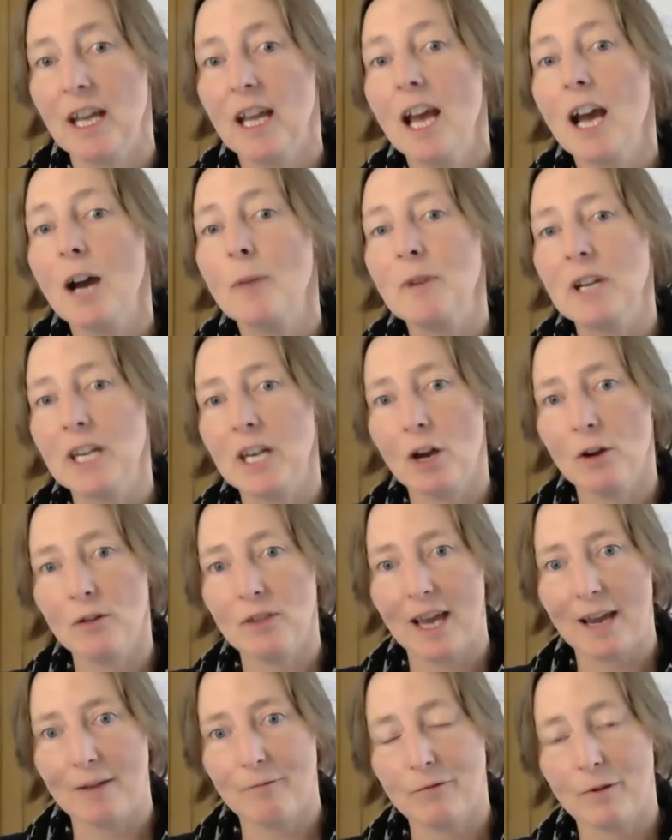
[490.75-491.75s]
And we know
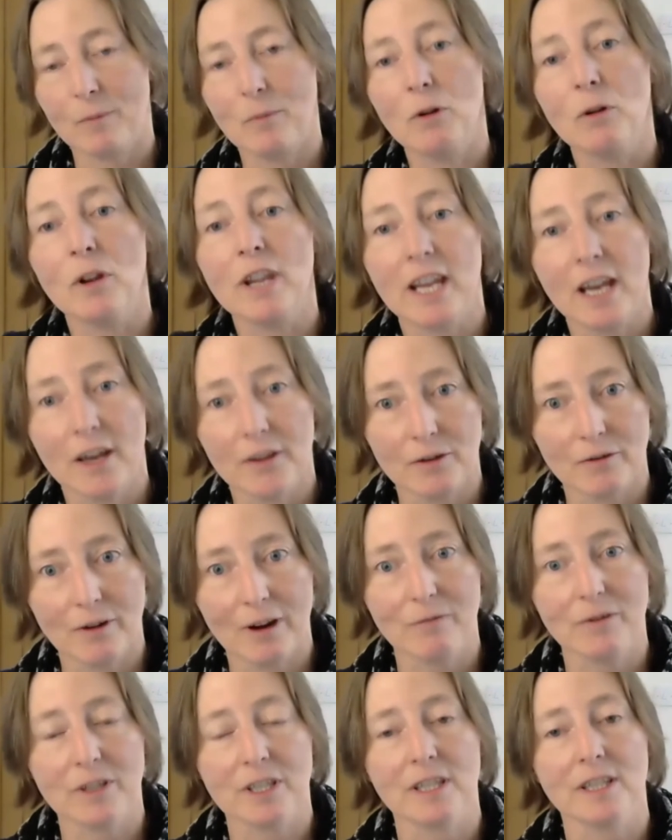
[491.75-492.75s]
that from all the other
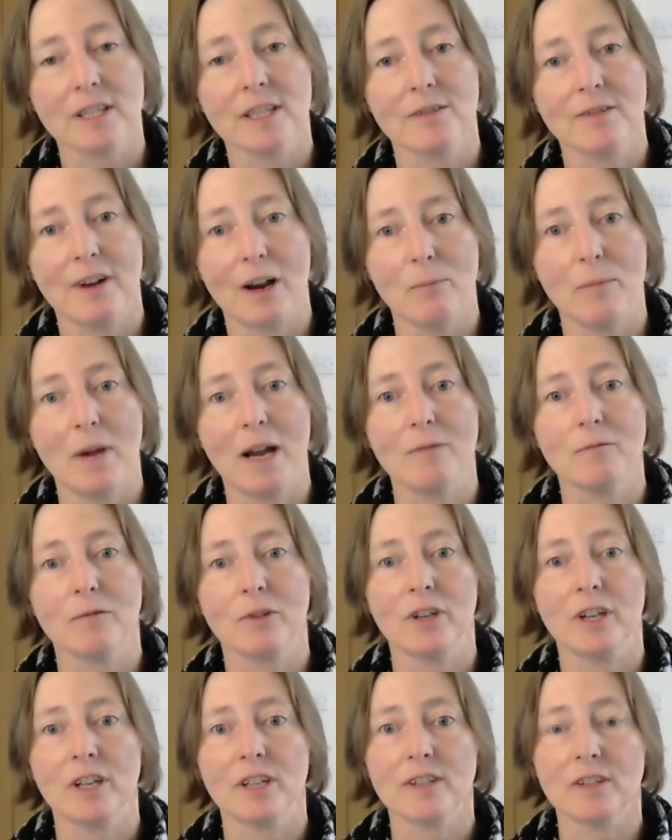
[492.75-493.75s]
evidence around
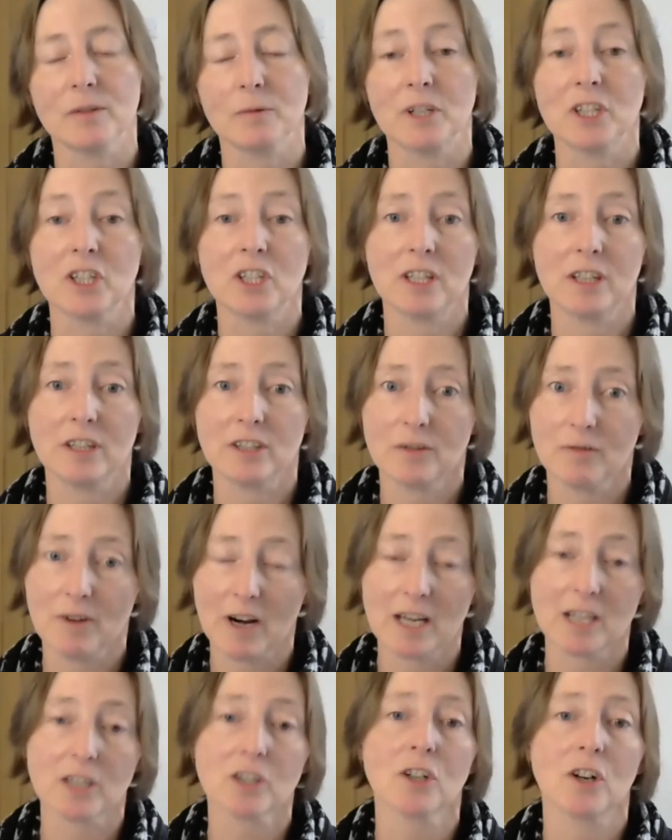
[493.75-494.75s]
mindfulness, which there's
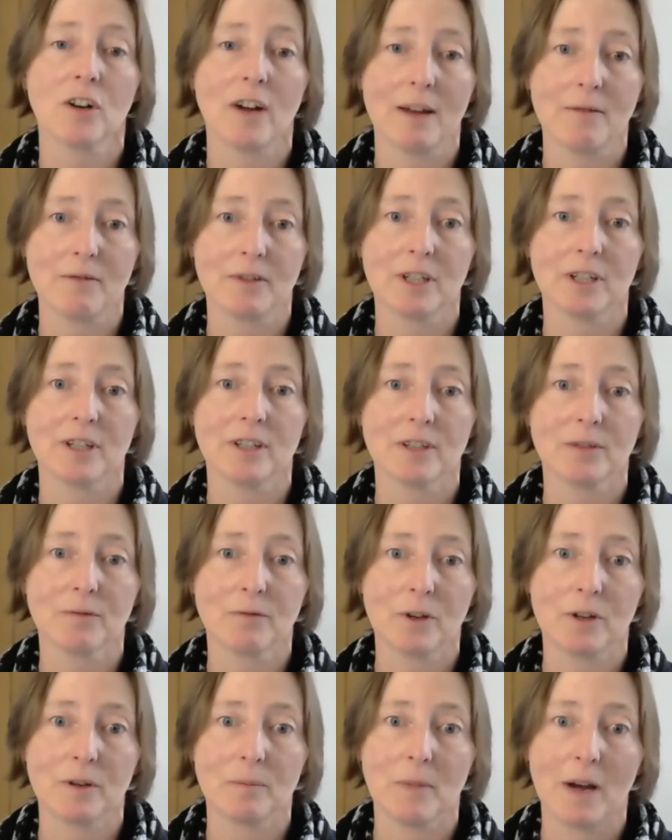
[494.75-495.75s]
very strong evidence
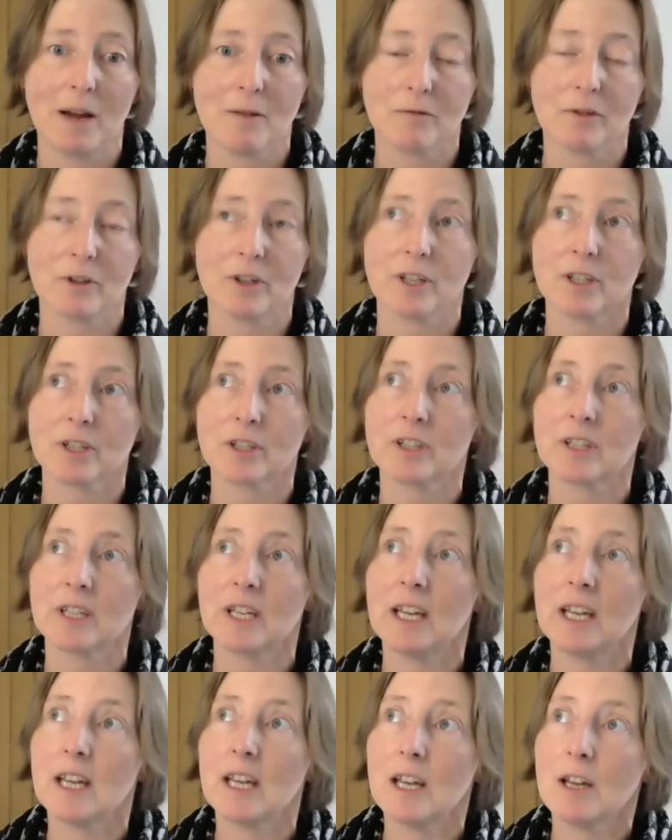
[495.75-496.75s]
for mindfulness
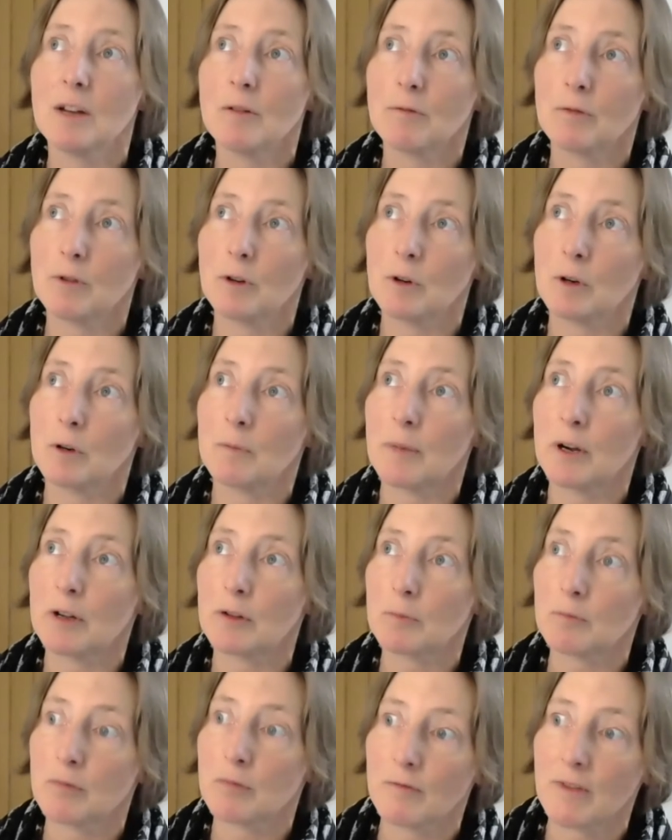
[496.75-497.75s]
for
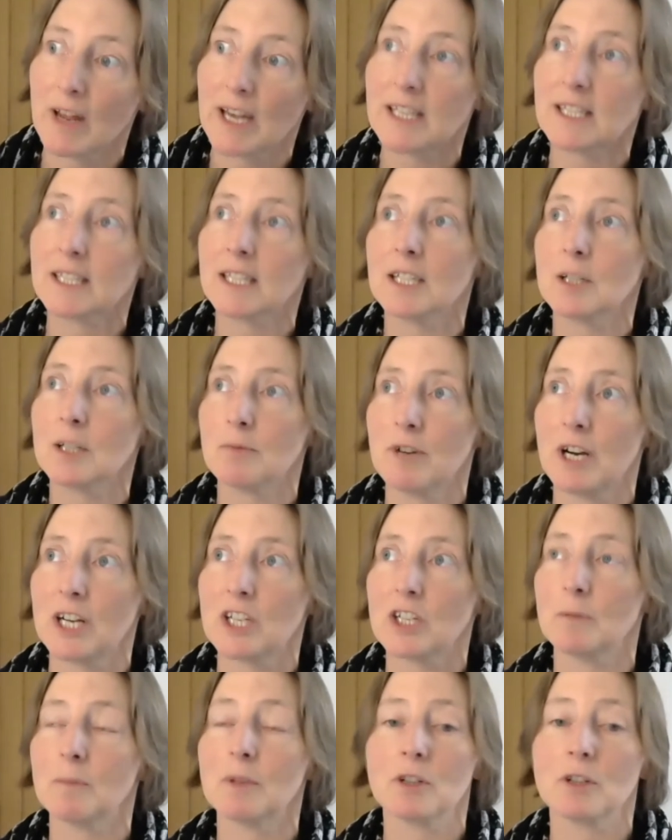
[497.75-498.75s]
both preventing
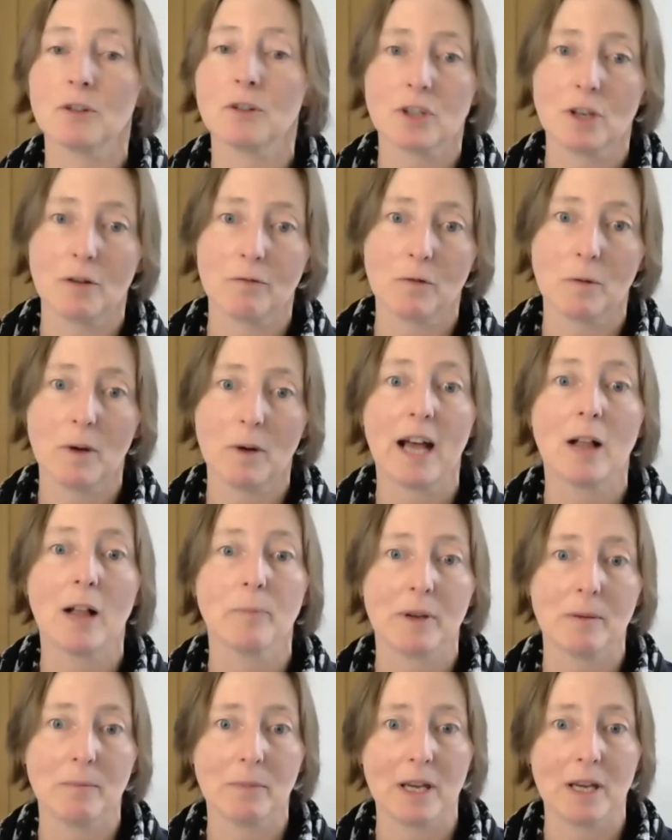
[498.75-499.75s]
depression, but also for
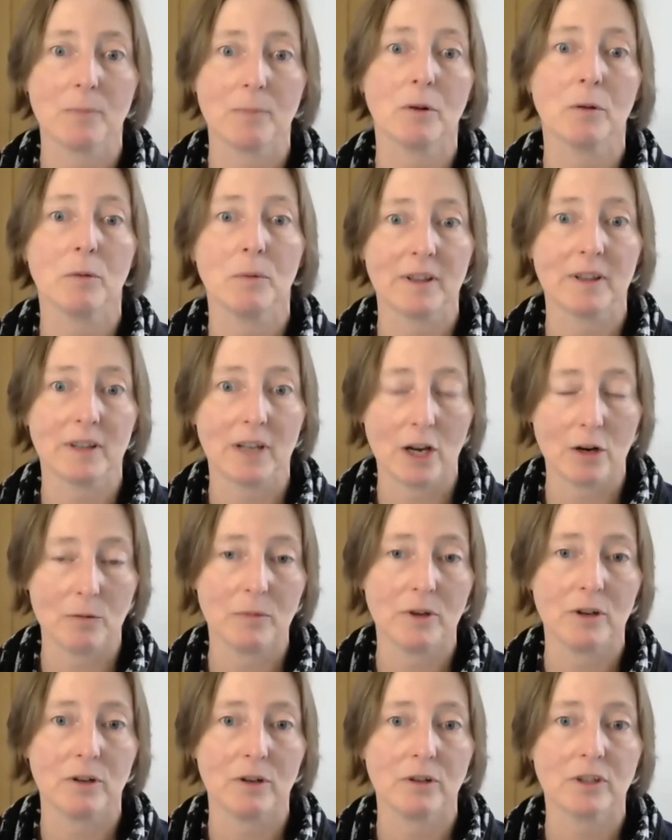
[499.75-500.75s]
helping people with low
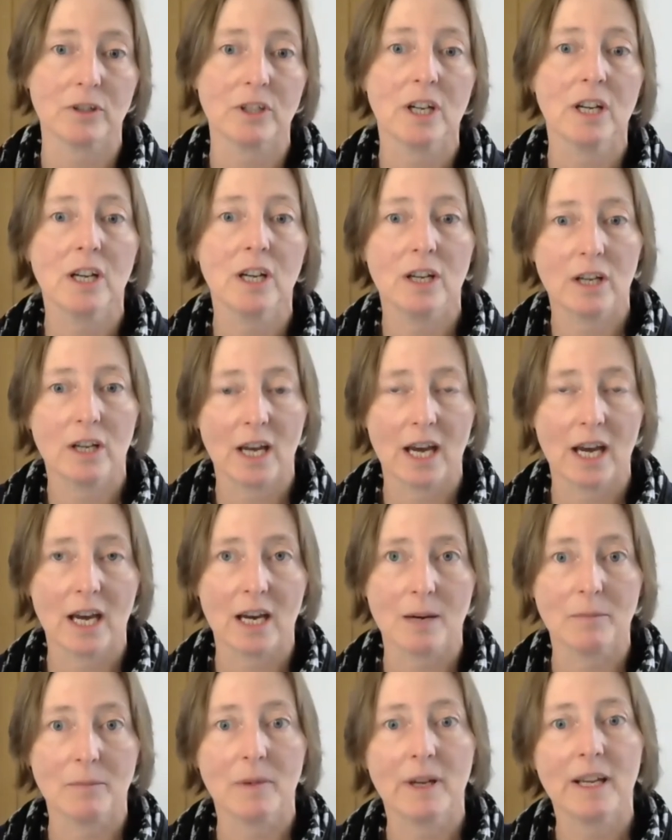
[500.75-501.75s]
mood
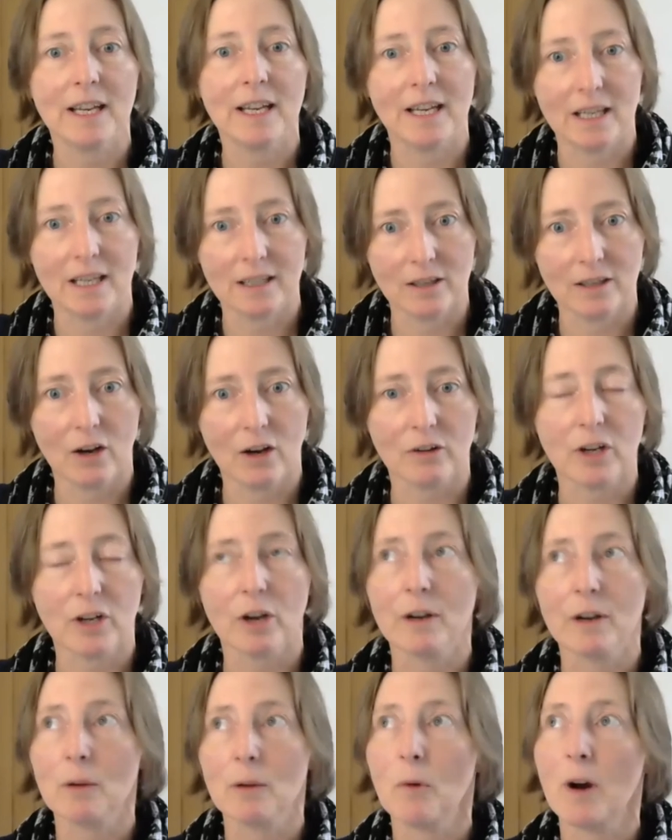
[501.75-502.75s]
in an
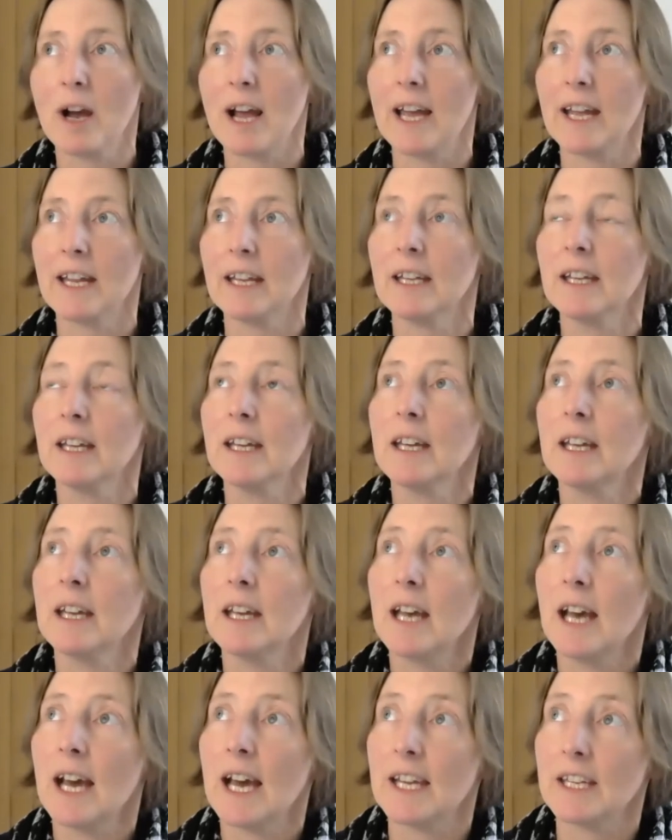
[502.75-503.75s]
ongoing way
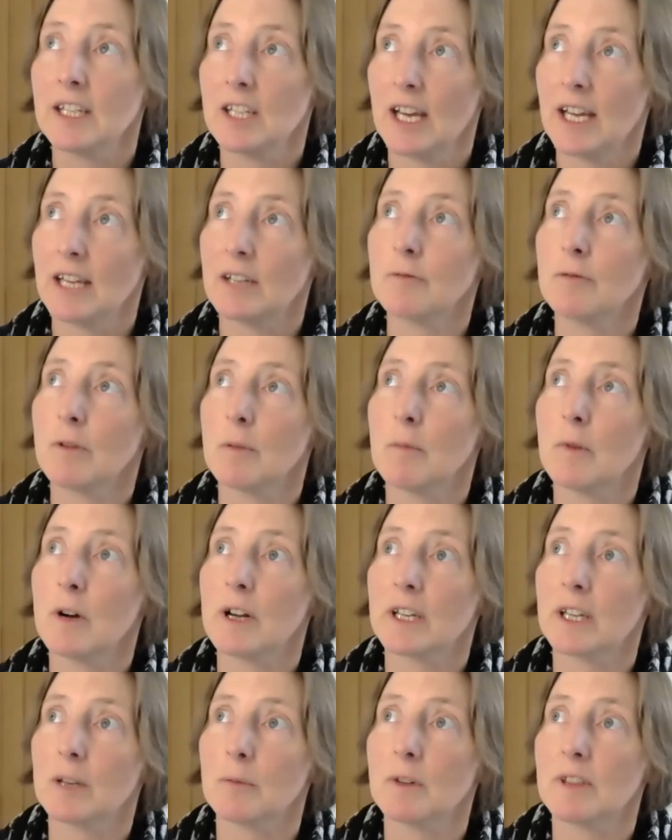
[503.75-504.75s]
and for
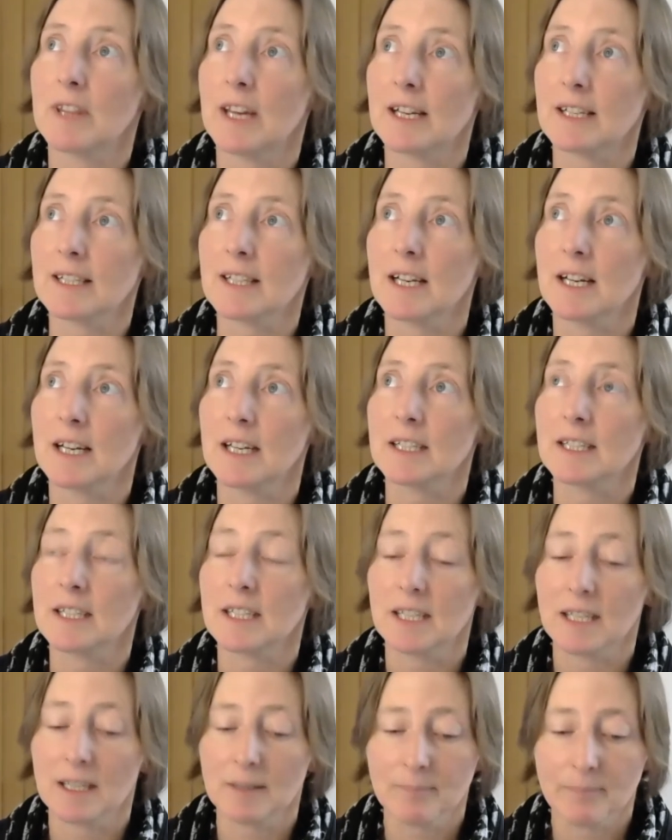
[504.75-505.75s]
working with
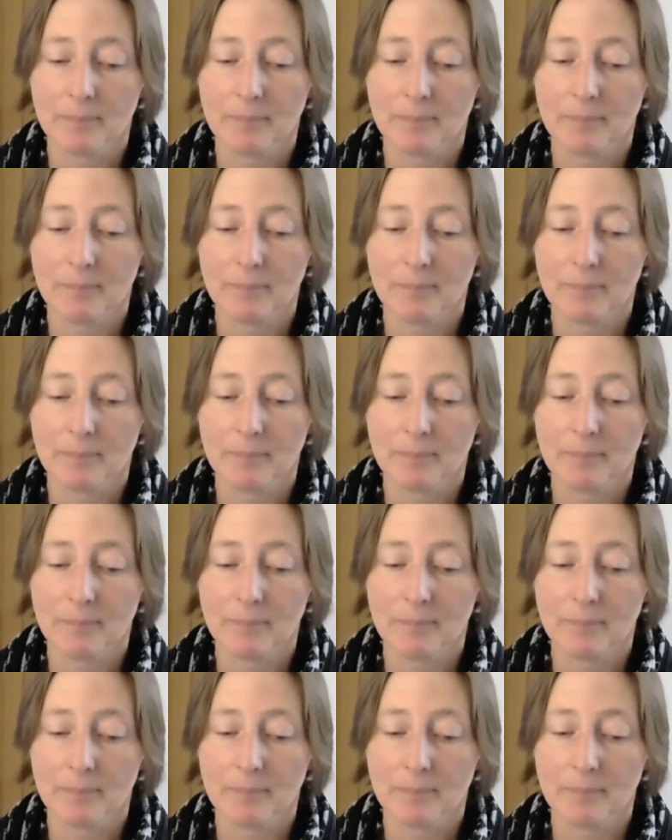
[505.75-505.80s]
anxiety.